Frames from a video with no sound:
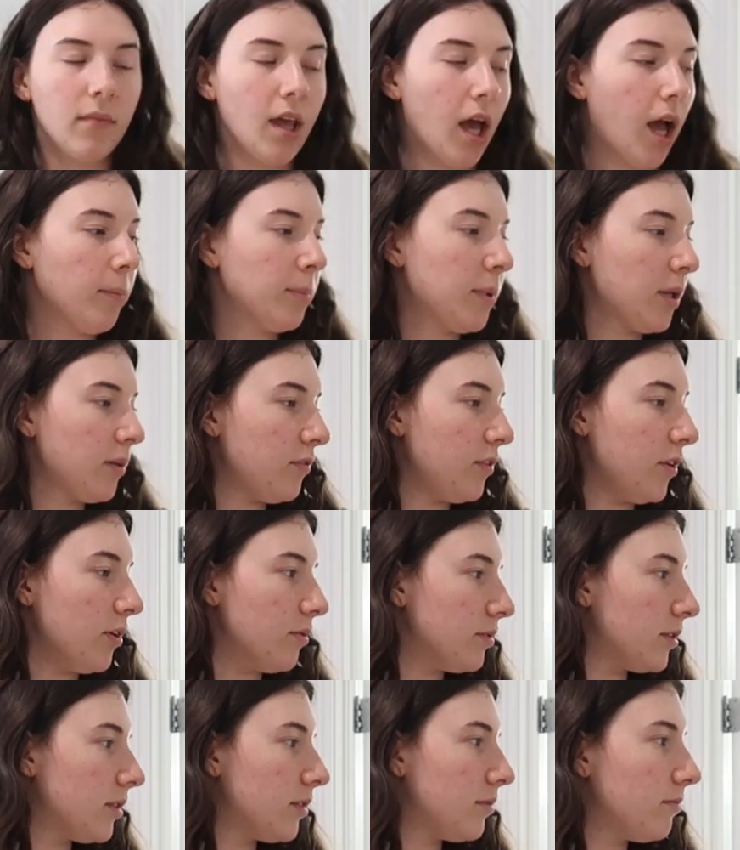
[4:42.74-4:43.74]
I'm
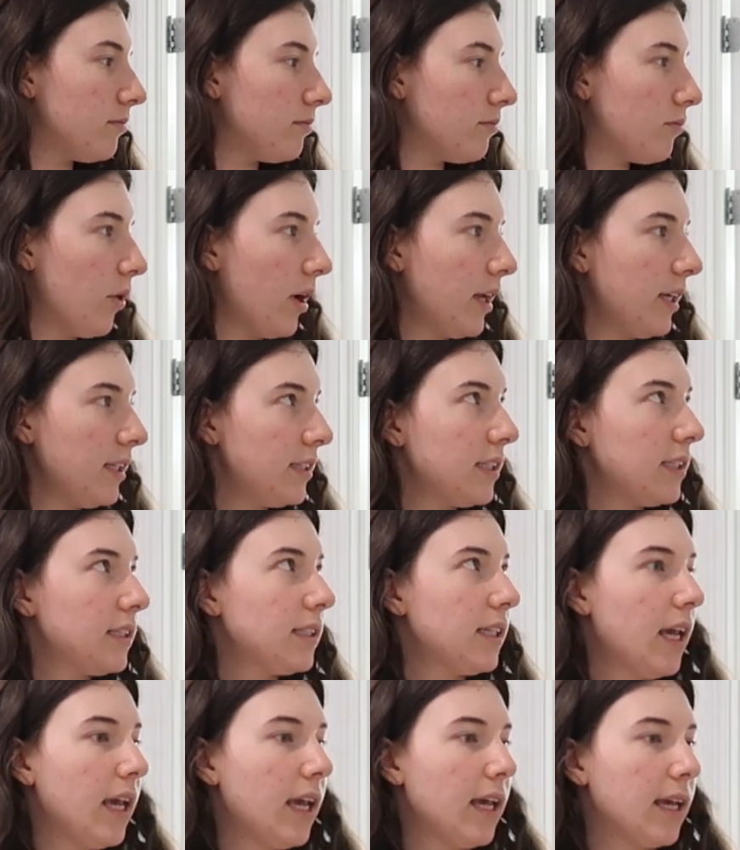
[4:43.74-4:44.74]
confused. Why does it
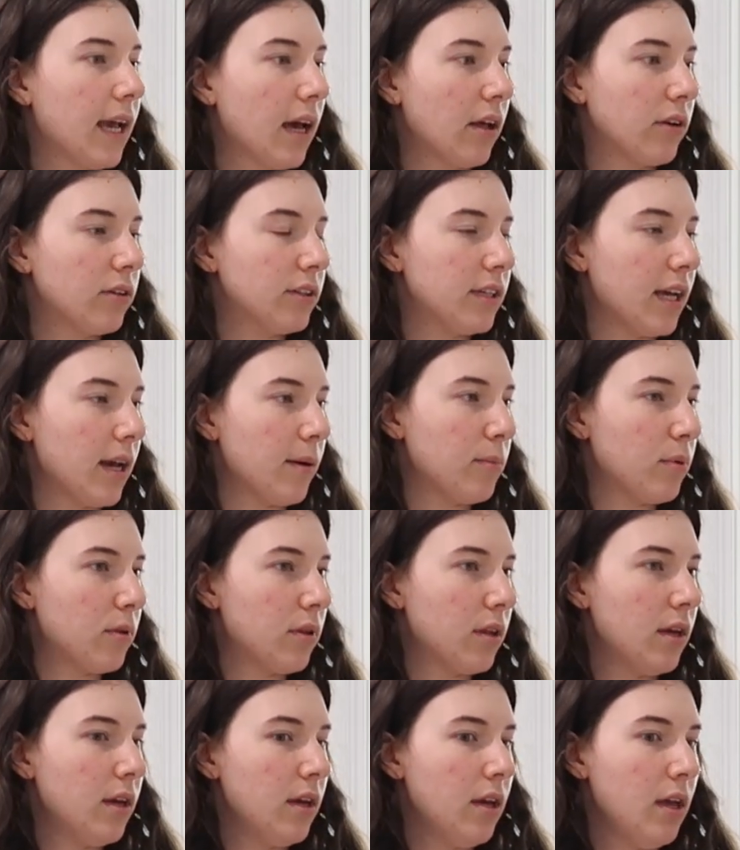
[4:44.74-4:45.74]
say counter depth
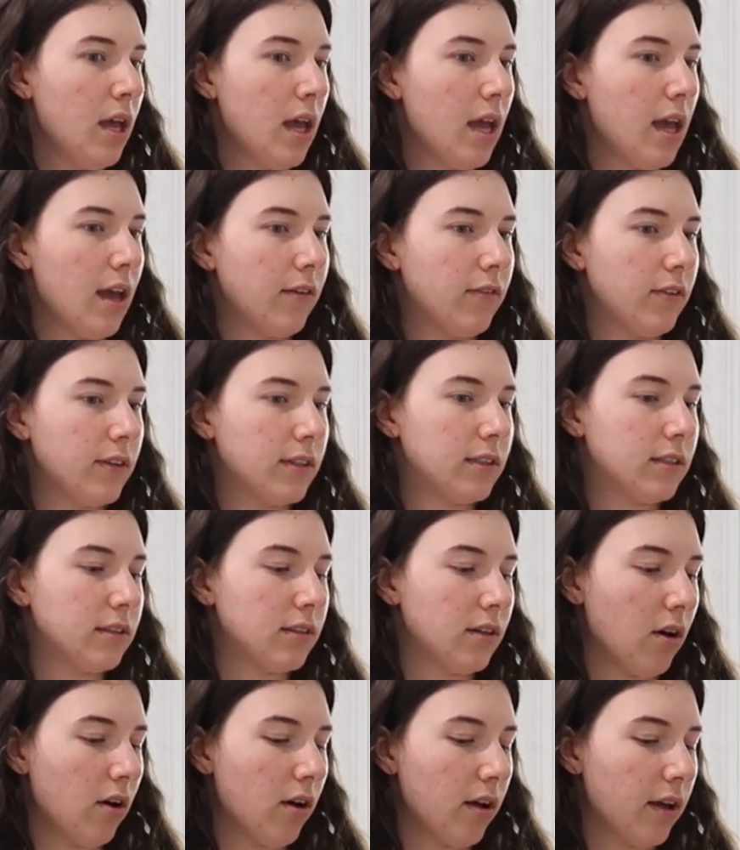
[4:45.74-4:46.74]
if it's
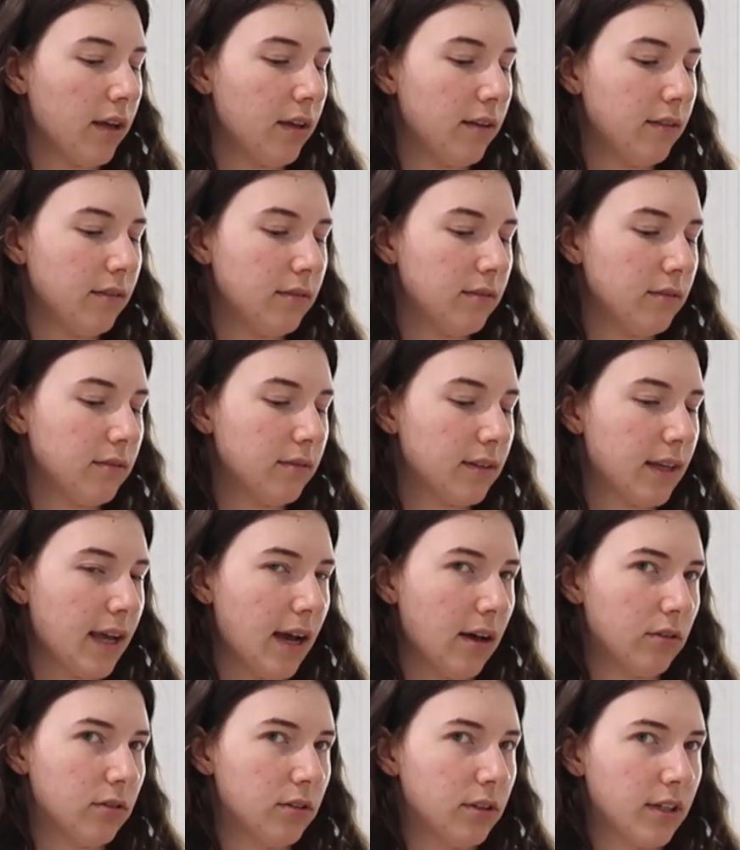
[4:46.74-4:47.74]
not
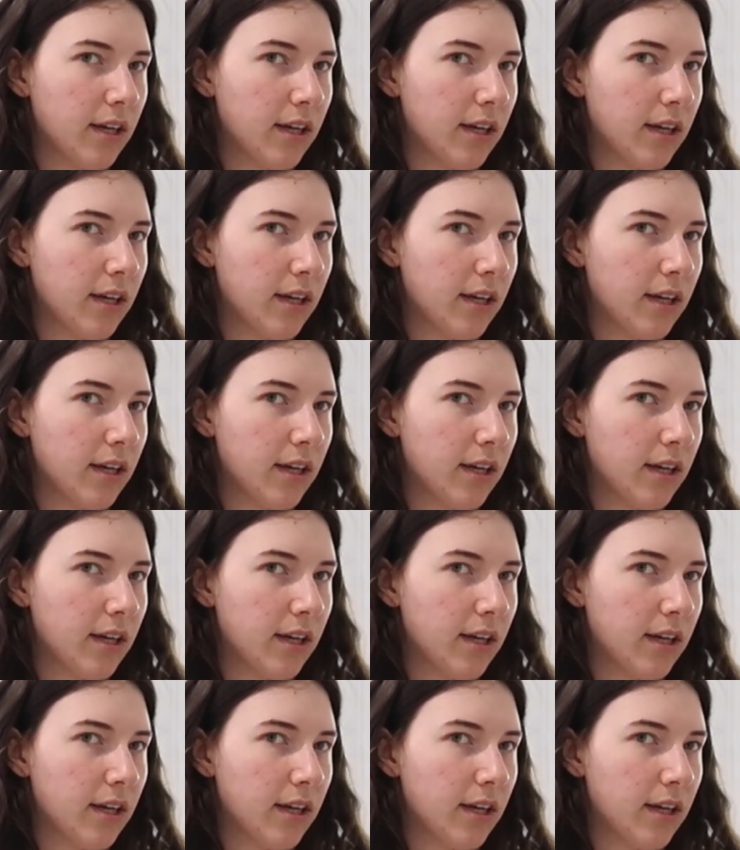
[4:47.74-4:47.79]
counter